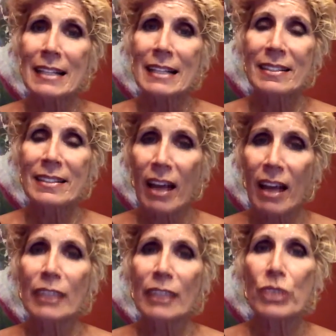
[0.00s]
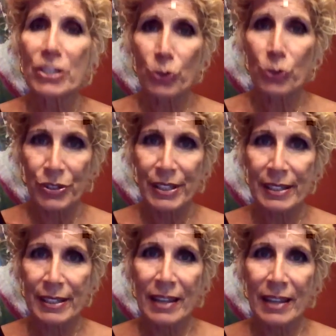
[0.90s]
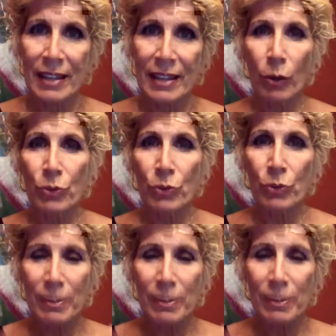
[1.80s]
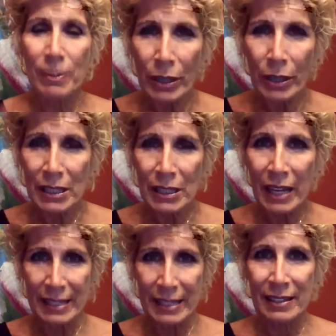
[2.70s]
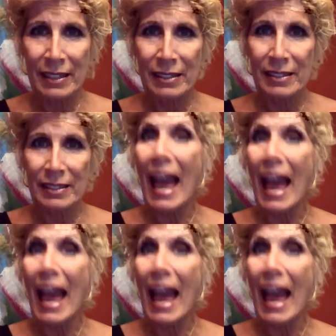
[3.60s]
designing resources that will support assistants